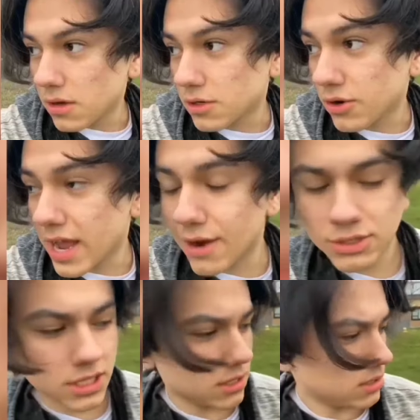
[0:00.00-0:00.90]
No, yeah, I
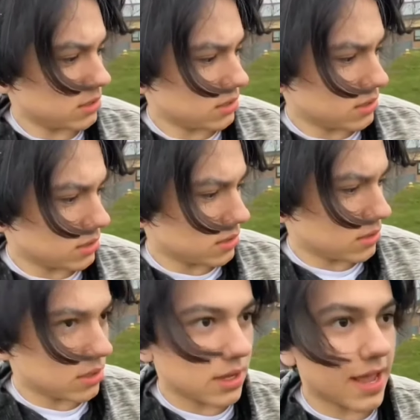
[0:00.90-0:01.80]
was...
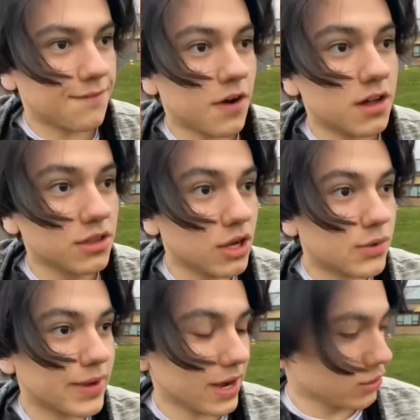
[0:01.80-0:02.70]
Hey, Vaughn, look,
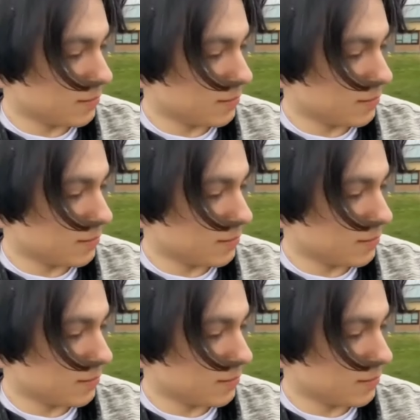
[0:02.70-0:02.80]
we got a new